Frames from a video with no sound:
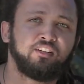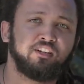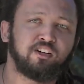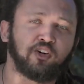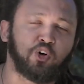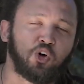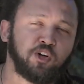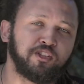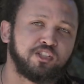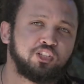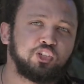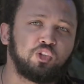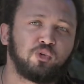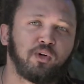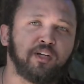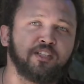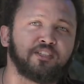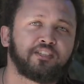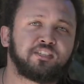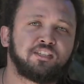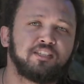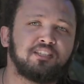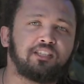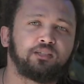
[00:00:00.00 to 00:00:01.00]
the
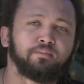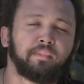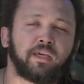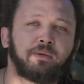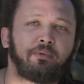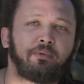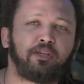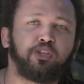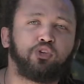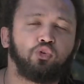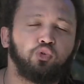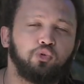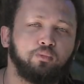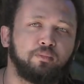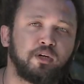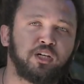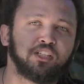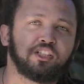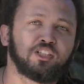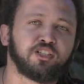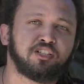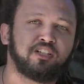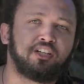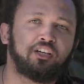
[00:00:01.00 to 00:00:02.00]
consequences may be too
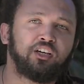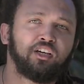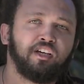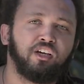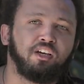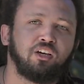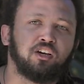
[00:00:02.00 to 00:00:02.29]
much